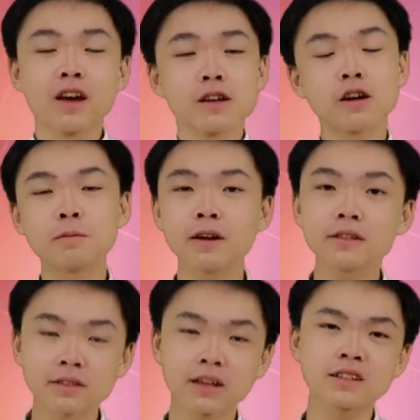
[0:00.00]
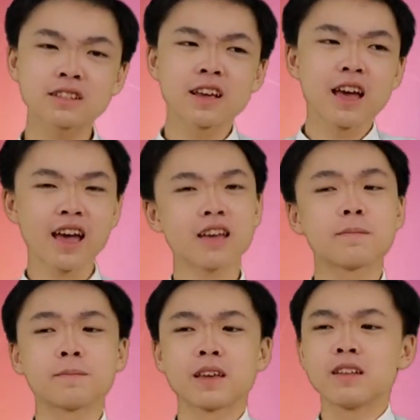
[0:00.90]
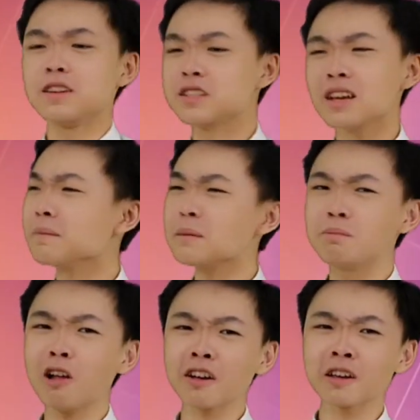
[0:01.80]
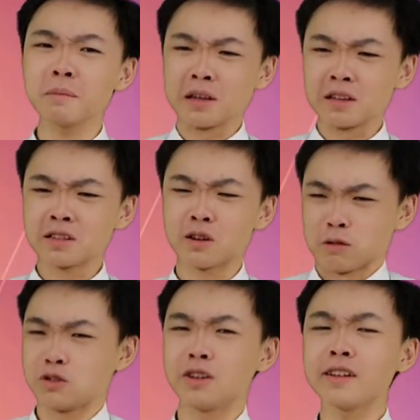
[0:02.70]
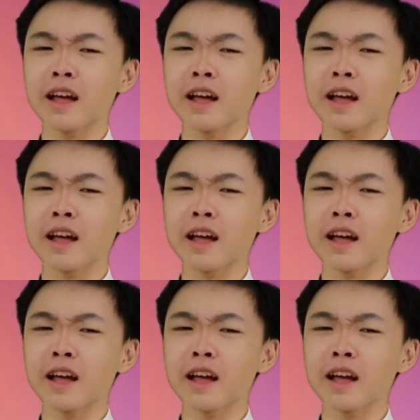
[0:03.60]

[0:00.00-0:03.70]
your brain thinks, hey, there's something blocking me. So shouldn't